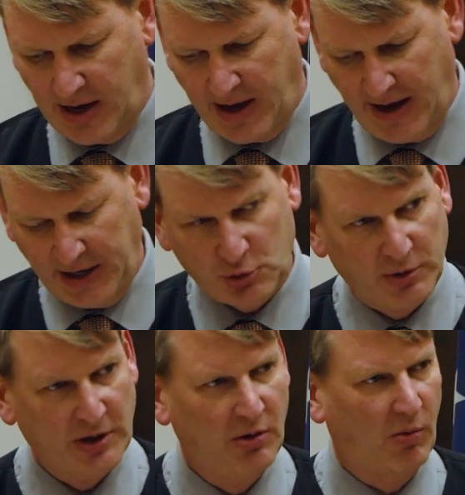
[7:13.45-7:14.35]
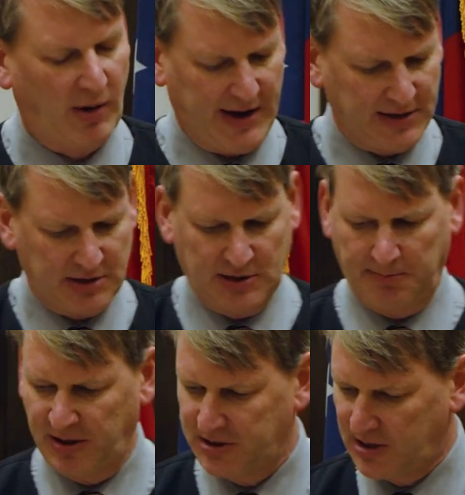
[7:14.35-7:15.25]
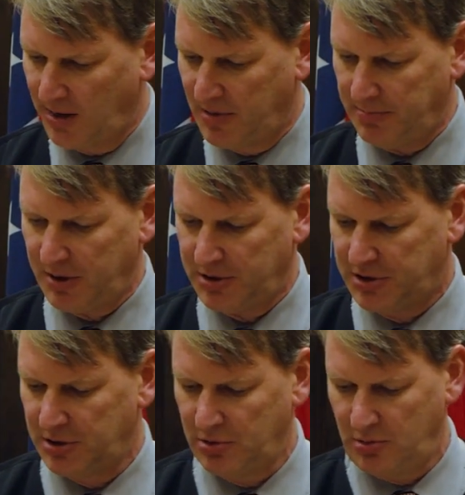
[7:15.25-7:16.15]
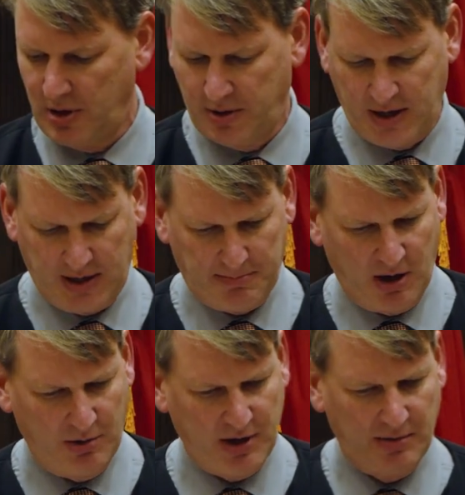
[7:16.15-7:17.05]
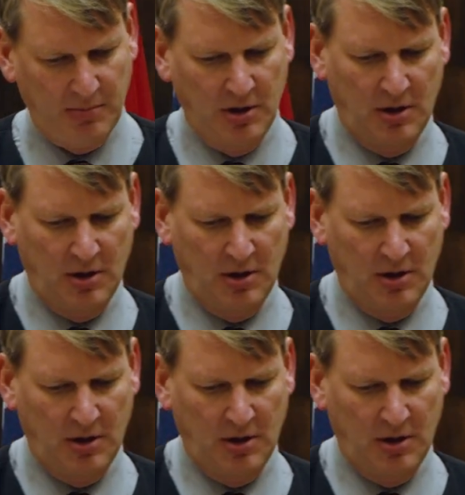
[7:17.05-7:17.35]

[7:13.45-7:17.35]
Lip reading: Adrian White to please come up to the podium